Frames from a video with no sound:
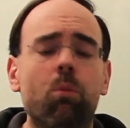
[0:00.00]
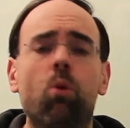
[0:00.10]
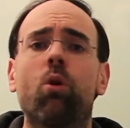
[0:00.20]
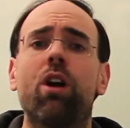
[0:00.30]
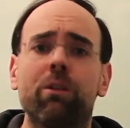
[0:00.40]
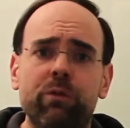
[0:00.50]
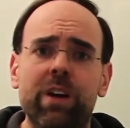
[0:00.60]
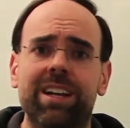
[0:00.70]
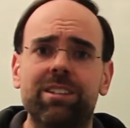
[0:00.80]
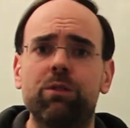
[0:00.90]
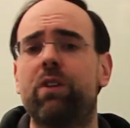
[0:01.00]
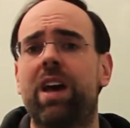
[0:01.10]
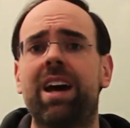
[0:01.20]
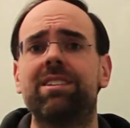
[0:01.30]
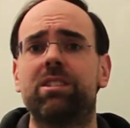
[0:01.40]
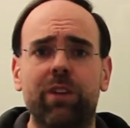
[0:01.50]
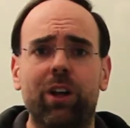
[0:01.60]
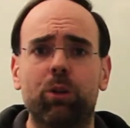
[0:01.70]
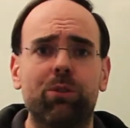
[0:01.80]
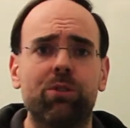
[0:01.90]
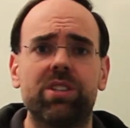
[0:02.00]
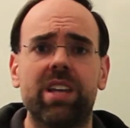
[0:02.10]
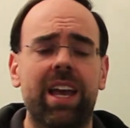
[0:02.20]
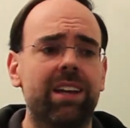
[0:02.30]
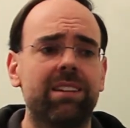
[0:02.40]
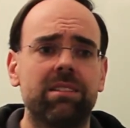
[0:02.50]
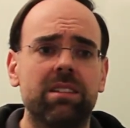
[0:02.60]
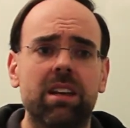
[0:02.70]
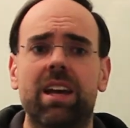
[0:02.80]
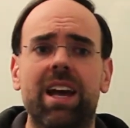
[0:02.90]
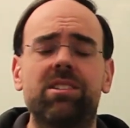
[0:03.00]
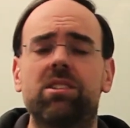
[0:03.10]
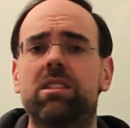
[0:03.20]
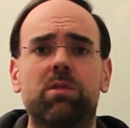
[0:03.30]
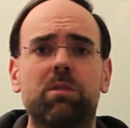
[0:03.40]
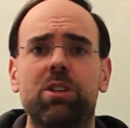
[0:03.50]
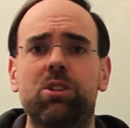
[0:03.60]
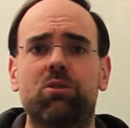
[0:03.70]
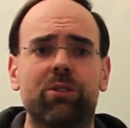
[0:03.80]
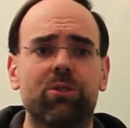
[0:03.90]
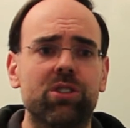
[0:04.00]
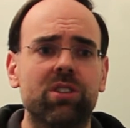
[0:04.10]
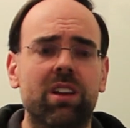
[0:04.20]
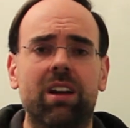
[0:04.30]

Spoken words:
more effective as developers and as systems administrators.